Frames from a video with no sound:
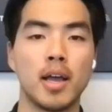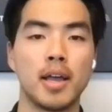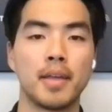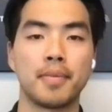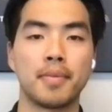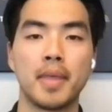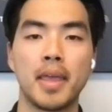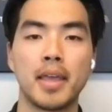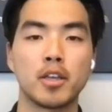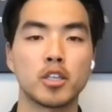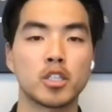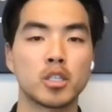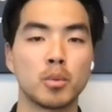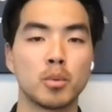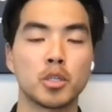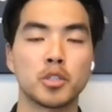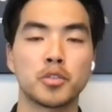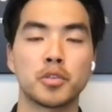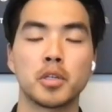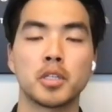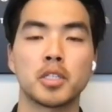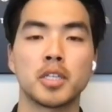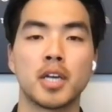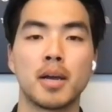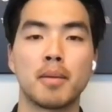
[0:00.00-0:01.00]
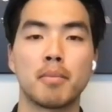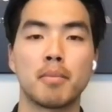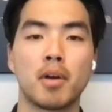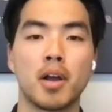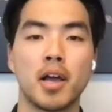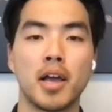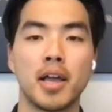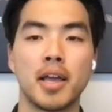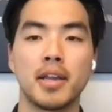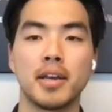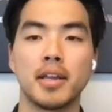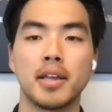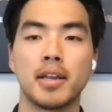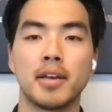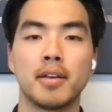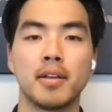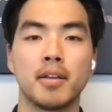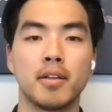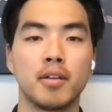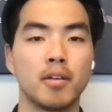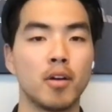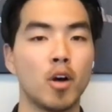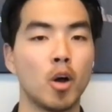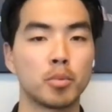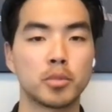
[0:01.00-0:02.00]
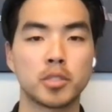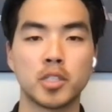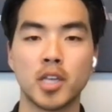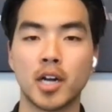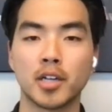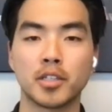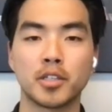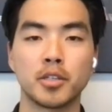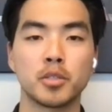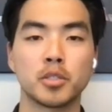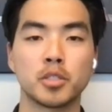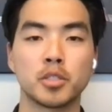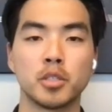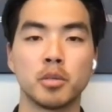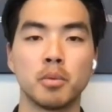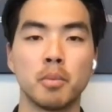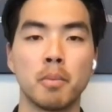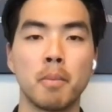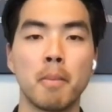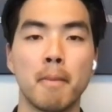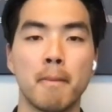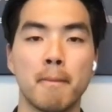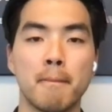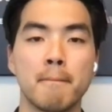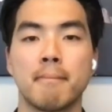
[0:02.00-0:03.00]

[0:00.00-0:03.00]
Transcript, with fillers: Well, hey, thank you so much for your time, Brian, and hope to talk to you soon.